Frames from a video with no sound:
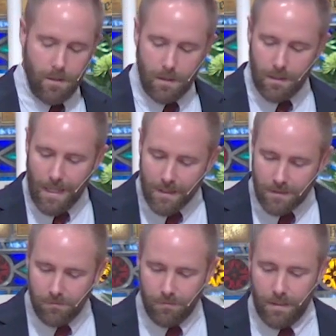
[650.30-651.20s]

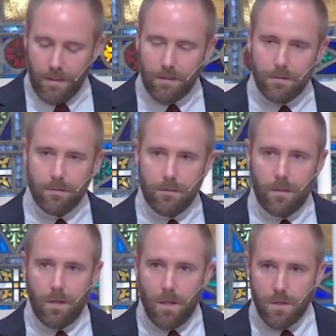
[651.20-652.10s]
Collectively,
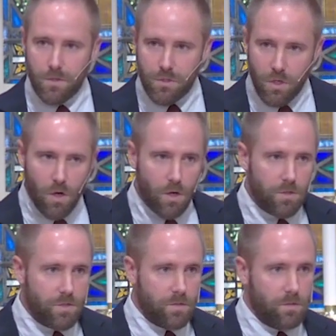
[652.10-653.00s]
the
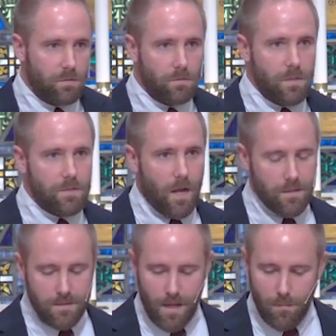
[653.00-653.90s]
church is
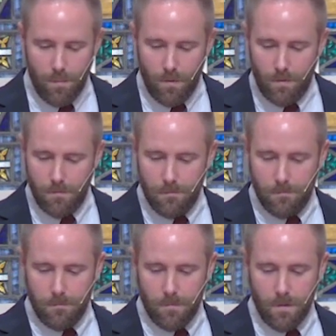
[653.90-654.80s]
God's temple,
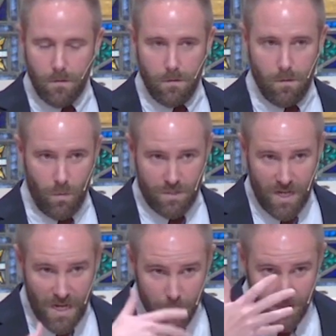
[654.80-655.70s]
which
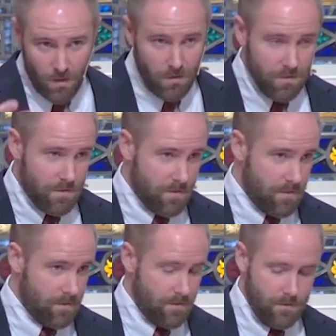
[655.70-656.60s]
He builds.